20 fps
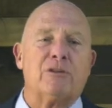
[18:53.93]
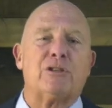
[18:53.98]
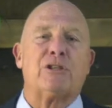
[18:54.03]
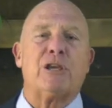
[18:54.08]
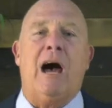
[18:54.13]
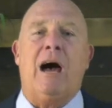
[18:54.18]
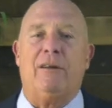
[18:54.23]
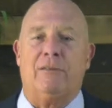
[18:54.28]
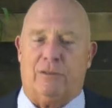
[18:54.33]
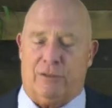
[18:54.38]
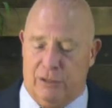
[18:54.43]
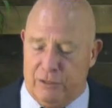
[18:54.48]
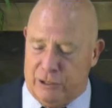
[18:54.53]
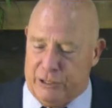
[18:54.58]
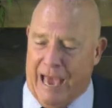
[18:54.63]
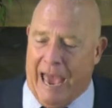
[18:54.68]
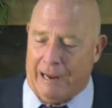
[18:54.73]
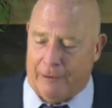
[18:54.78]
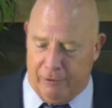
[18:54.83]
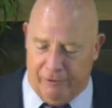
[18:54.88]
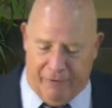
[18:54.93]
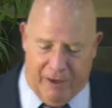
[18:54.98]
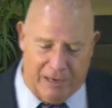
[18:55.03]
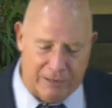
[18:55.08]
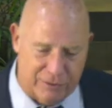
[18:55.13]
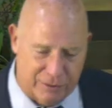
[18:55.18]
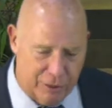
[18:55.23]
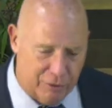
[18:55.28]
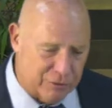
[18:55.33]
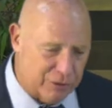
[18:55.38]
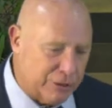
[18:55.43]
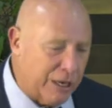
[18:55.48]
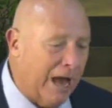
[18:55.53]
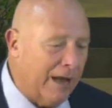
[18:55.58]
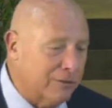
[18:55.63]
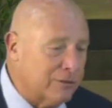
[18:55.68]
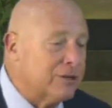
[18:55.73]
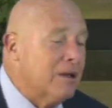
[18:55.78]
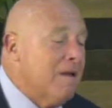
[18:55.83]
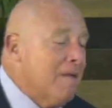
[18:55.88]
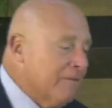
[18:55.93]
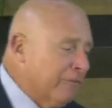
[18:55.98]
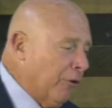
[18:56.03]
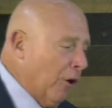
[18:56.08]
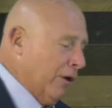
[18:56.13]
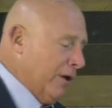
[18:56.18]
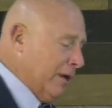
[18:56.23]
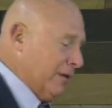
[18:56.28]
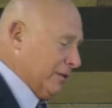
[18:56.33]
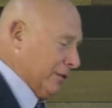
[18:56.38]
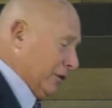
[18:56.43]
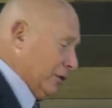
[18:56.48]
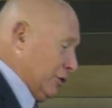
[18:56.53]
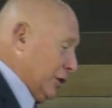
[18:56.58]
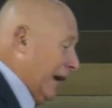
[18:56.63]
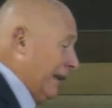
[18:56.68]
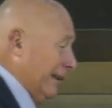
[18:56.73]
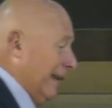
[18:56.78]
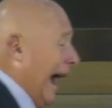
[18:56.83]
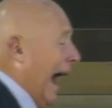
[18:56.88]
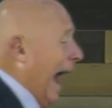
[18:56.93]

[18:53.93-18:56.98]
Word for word: sons and sacrifice their sons for his agenda.